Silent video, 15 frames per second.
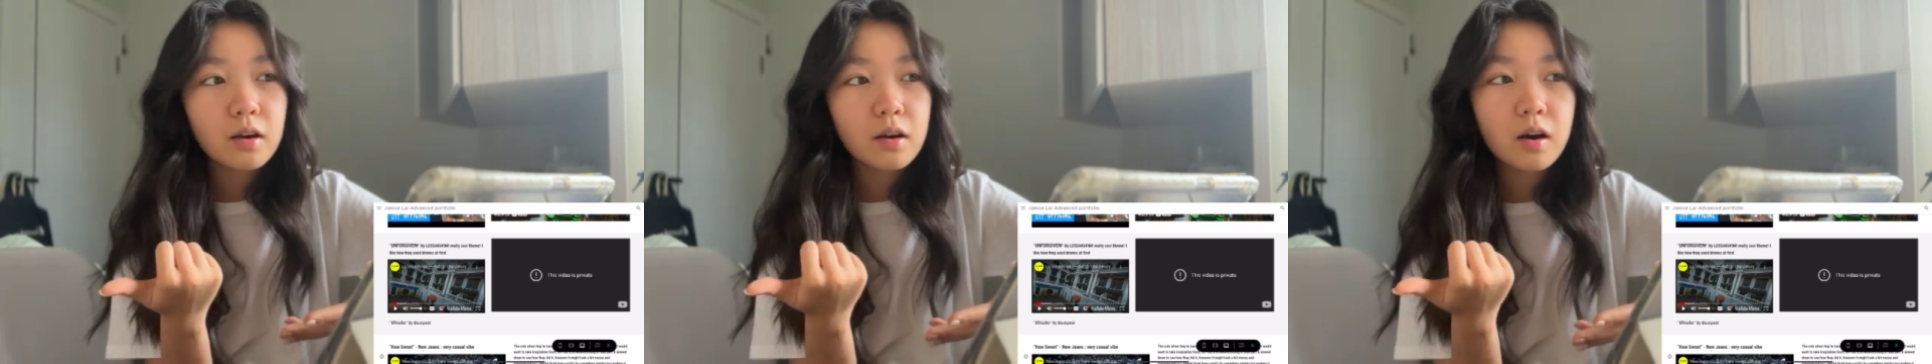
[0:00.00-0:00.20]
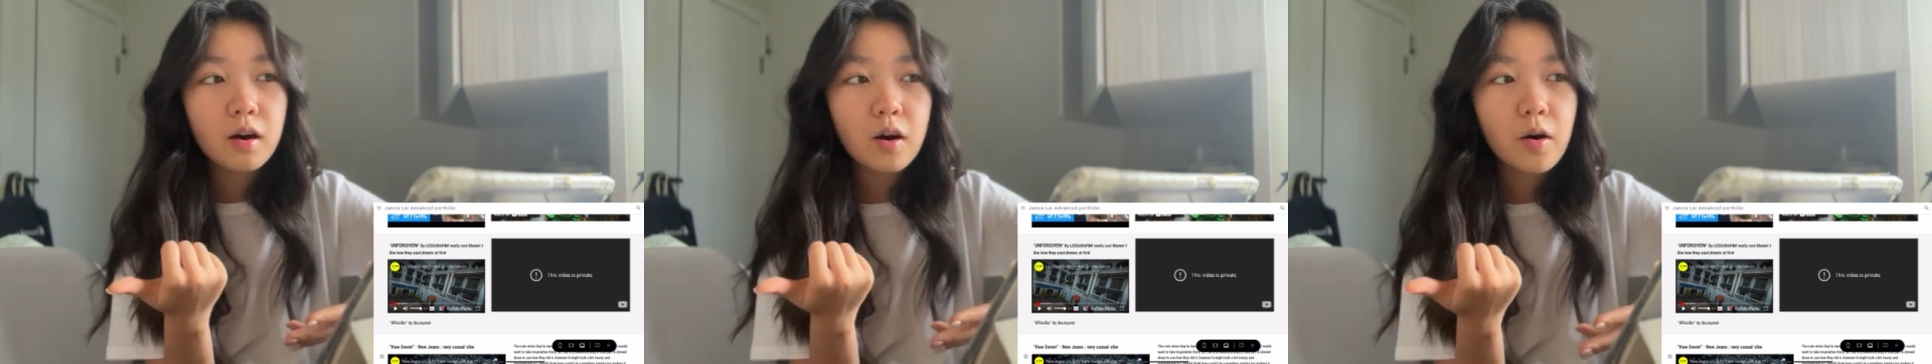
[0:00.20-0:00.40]

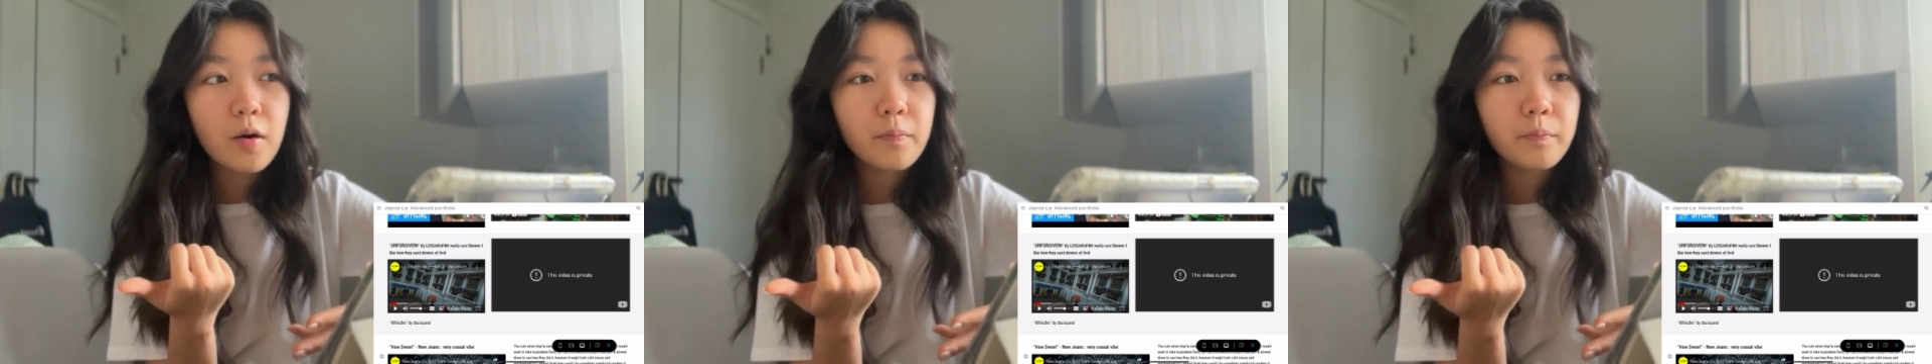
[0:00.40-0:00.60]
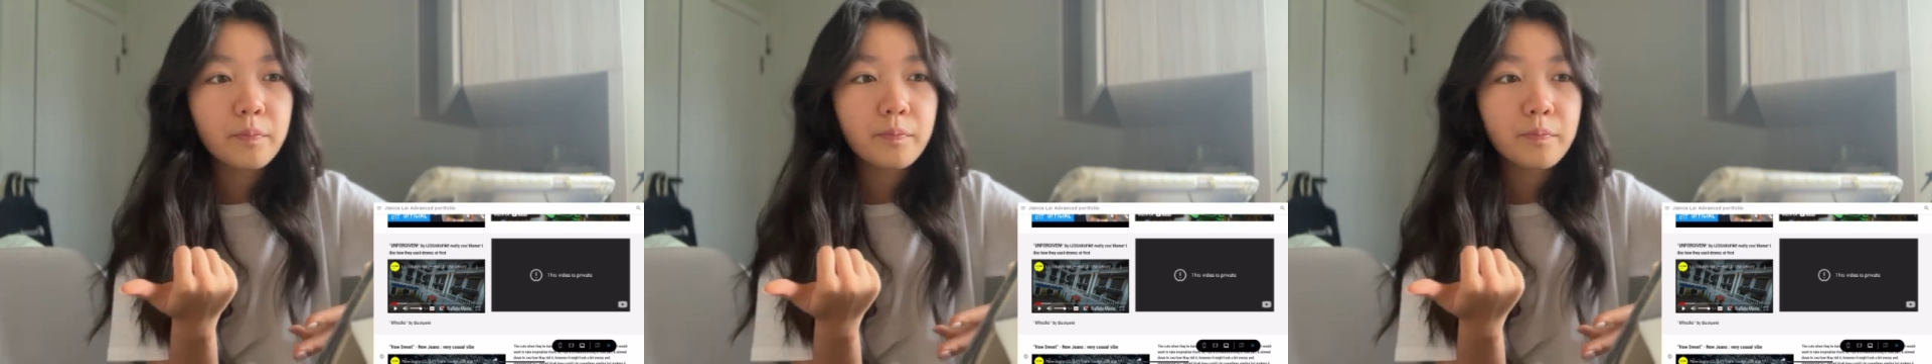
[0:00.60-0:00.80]

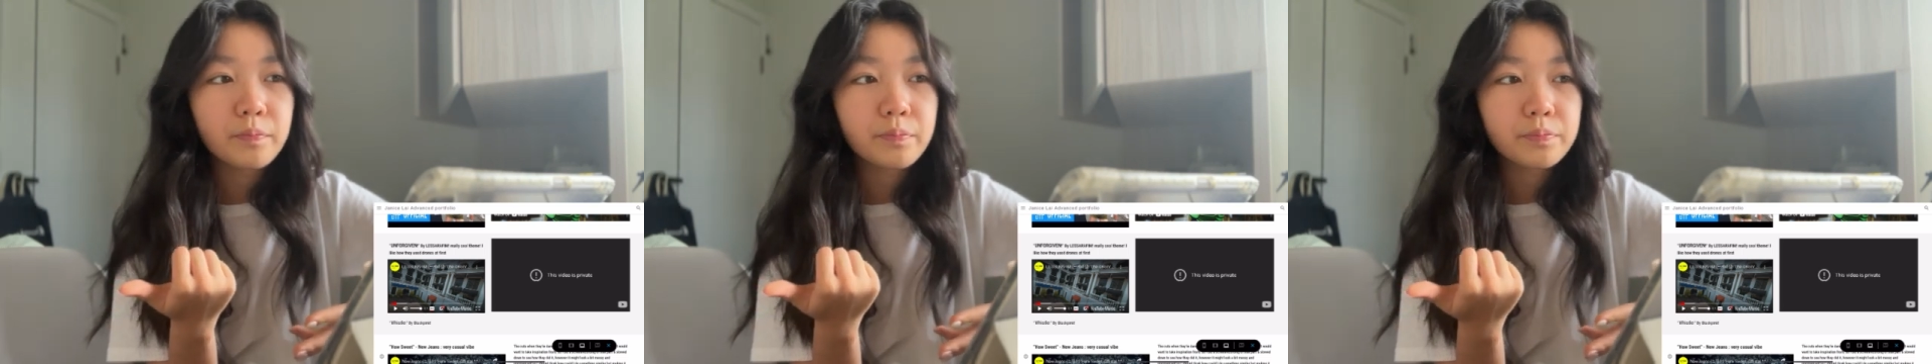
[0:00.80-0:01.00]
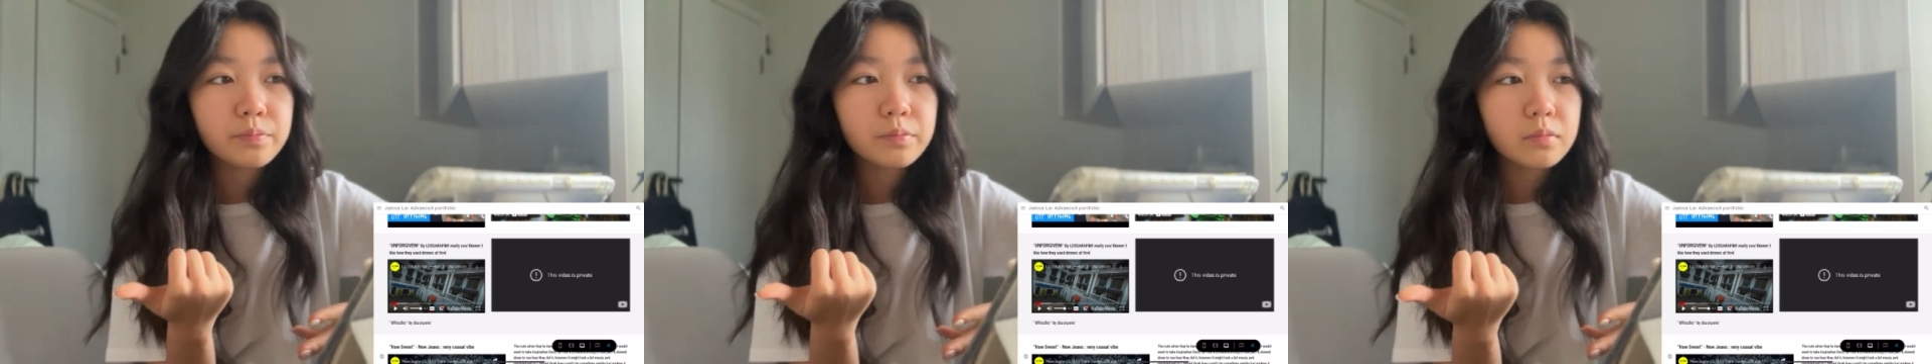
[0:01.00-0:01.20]

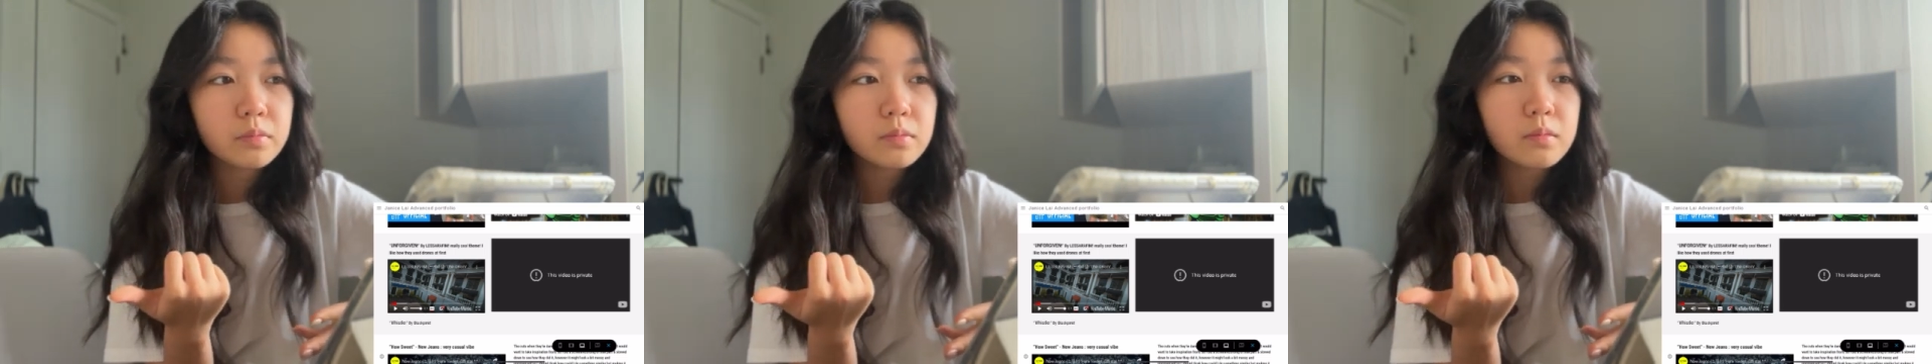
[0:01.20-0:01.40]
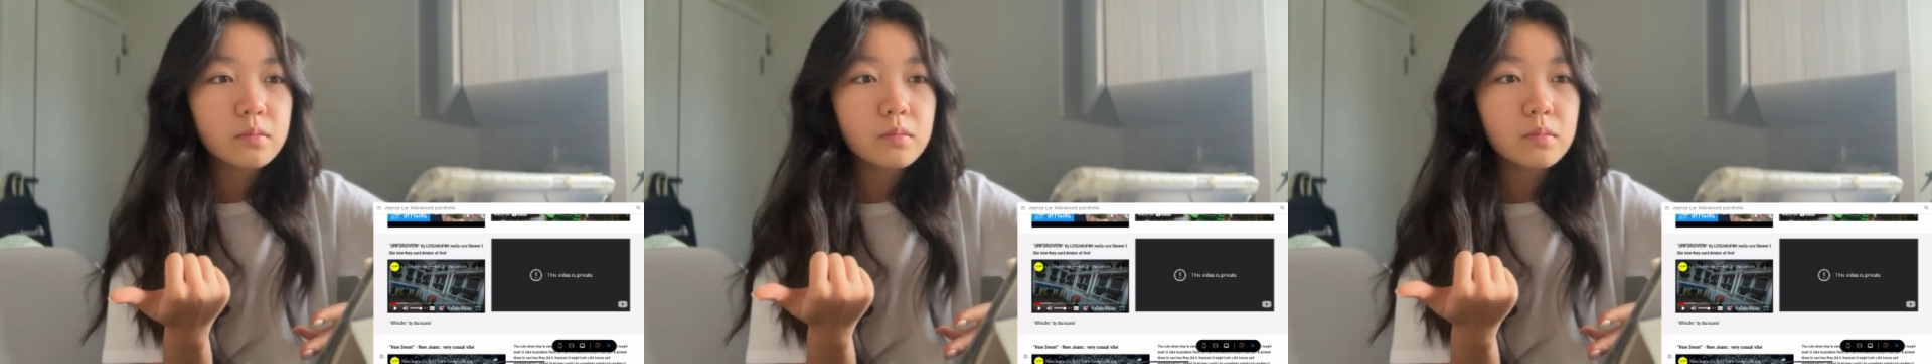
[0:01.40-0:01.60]

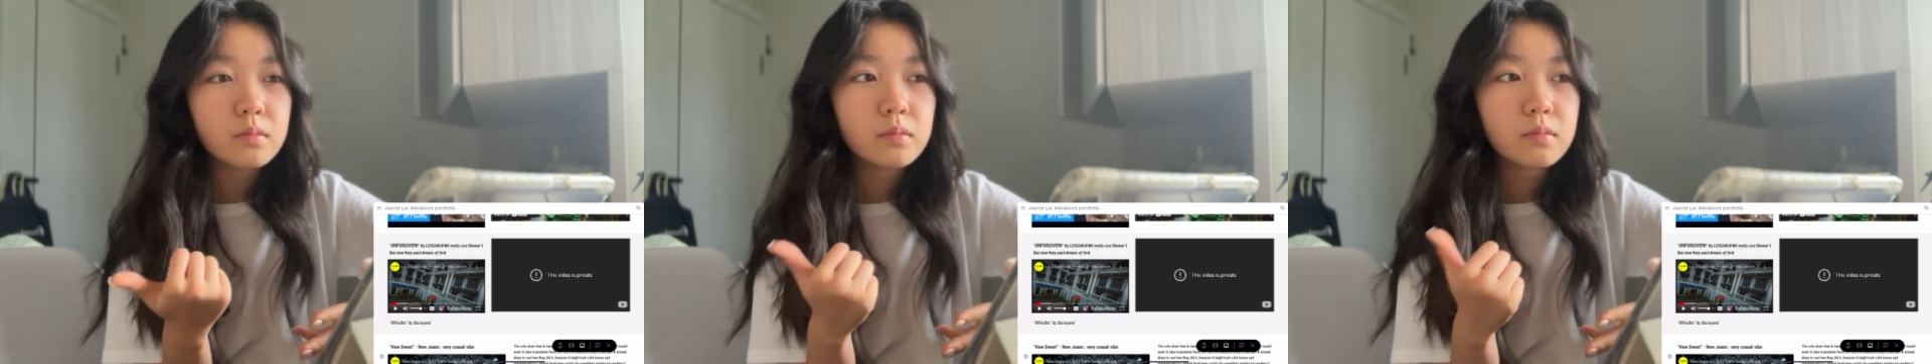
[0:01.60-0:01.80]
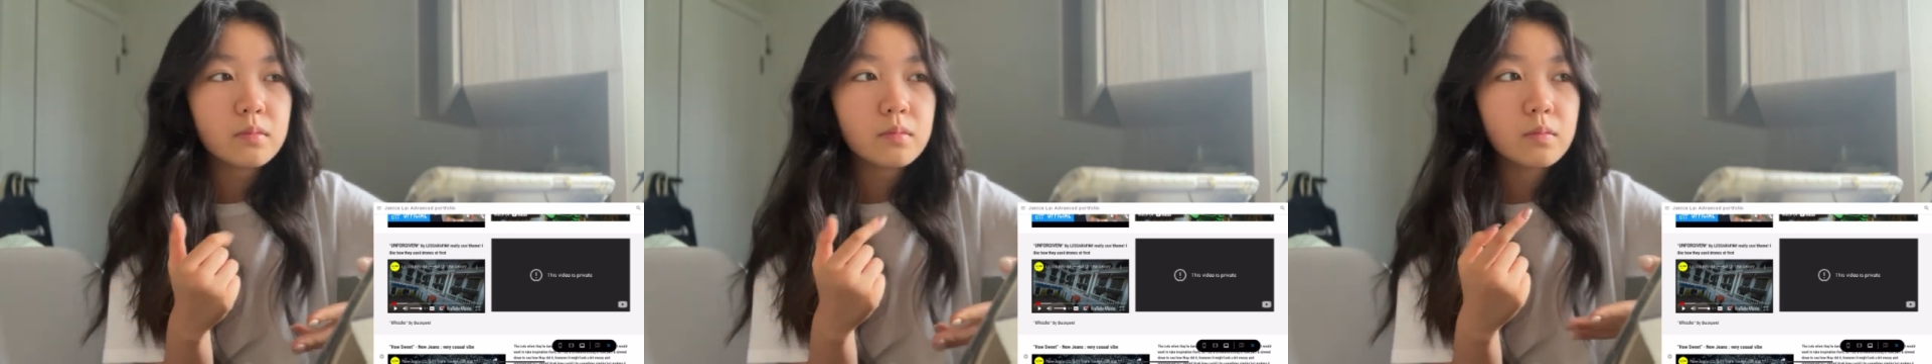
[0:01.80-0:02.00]

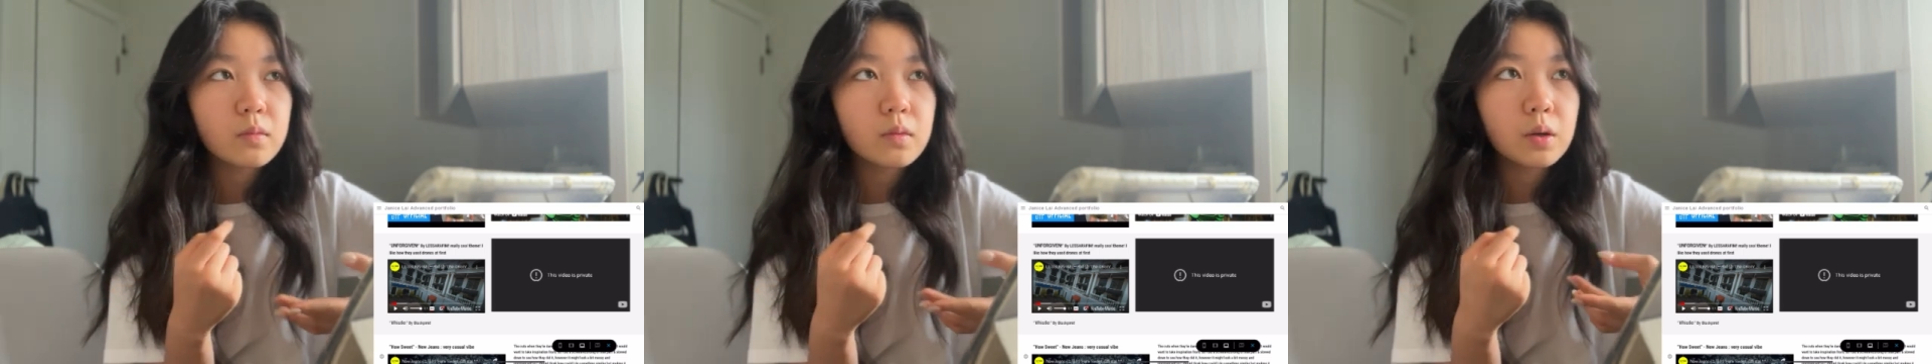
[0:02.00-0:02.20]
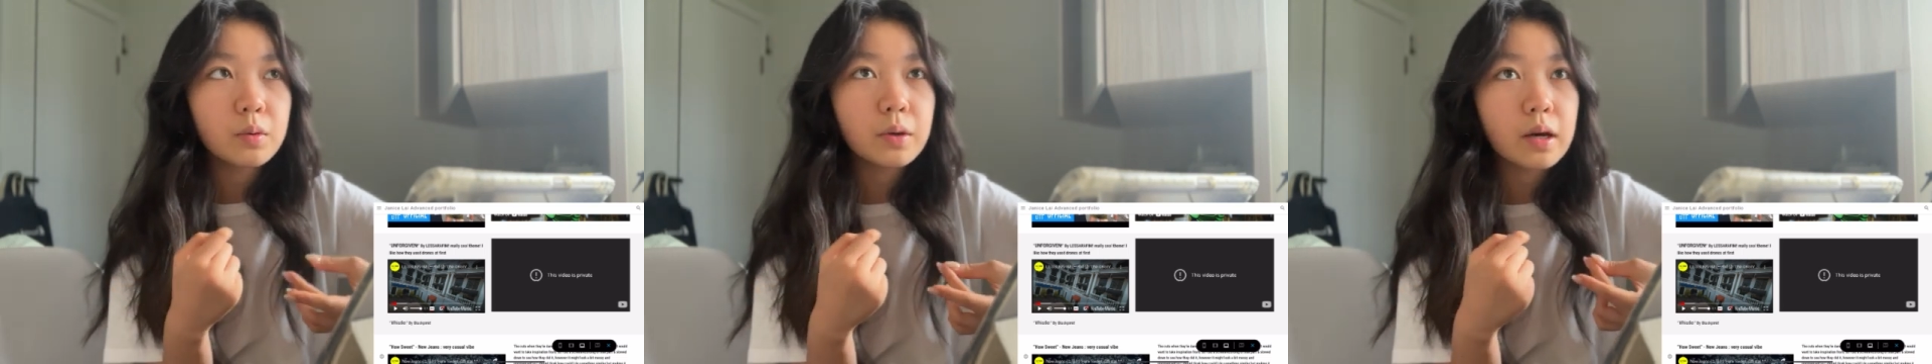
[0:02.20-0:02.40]
what